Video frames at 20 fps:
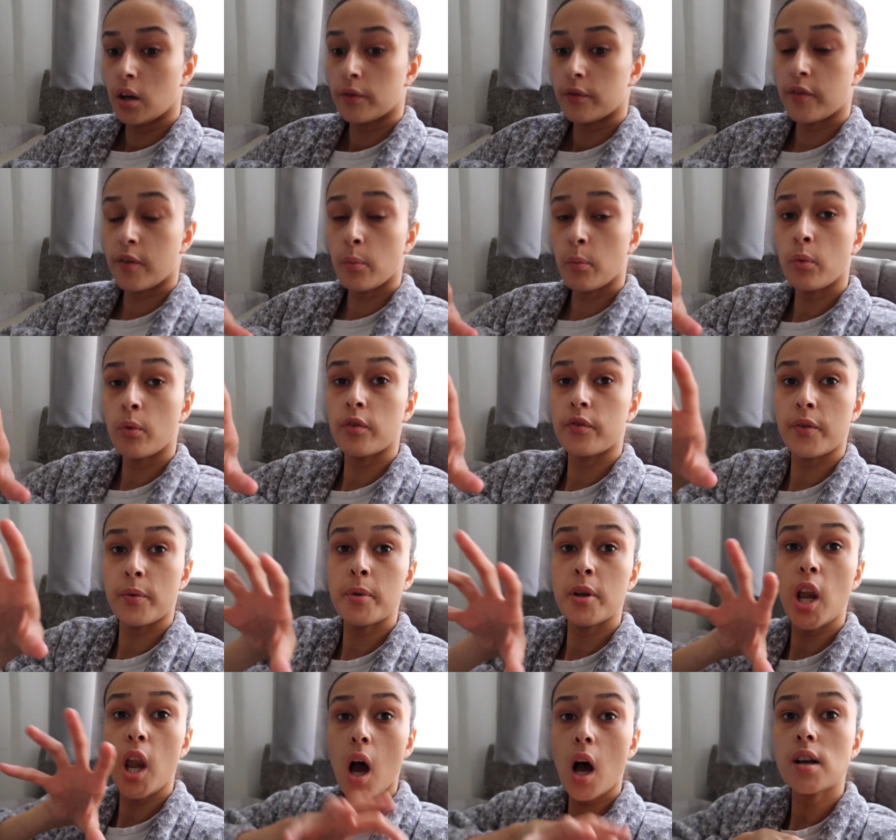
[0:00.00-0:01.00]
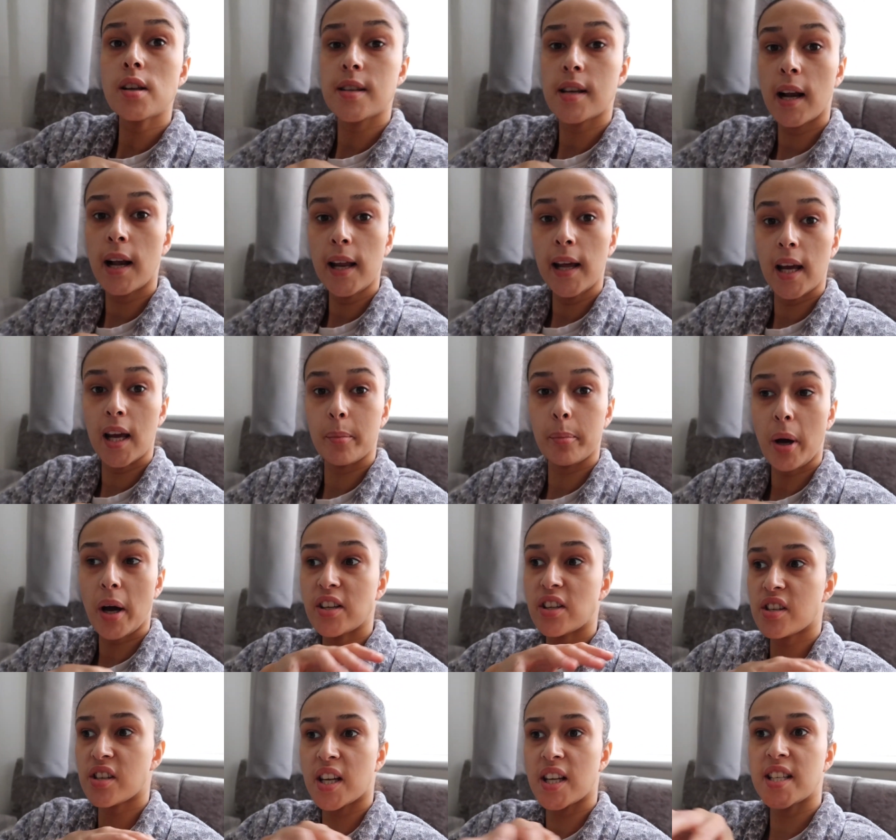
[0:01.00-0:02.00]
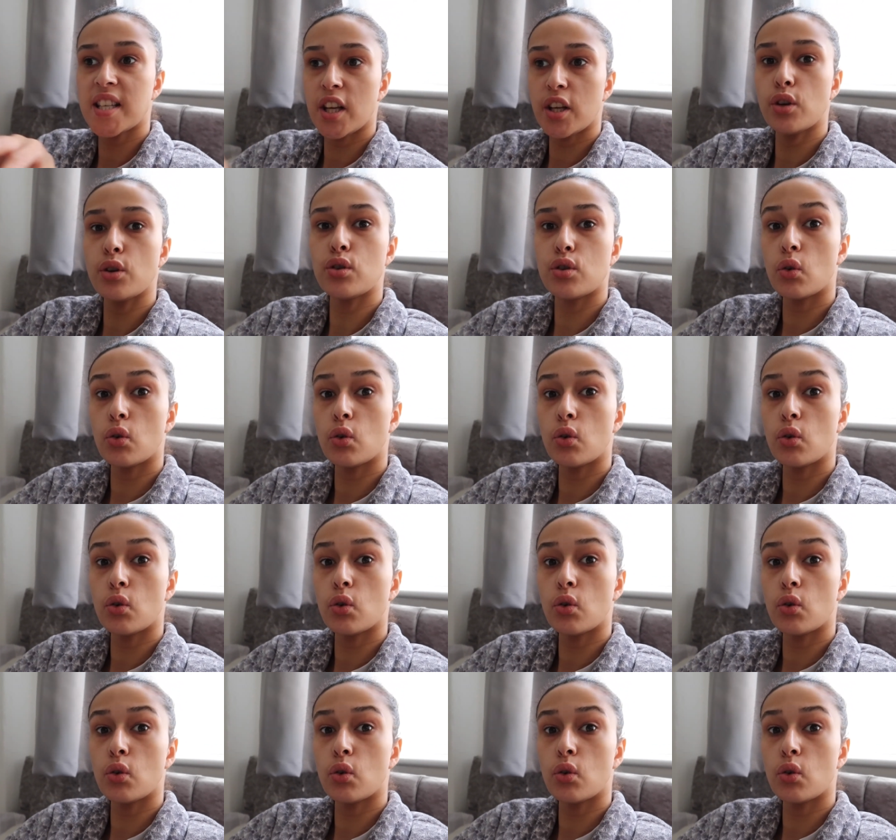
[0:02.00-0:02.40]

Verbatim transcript: from from the last clip I just continued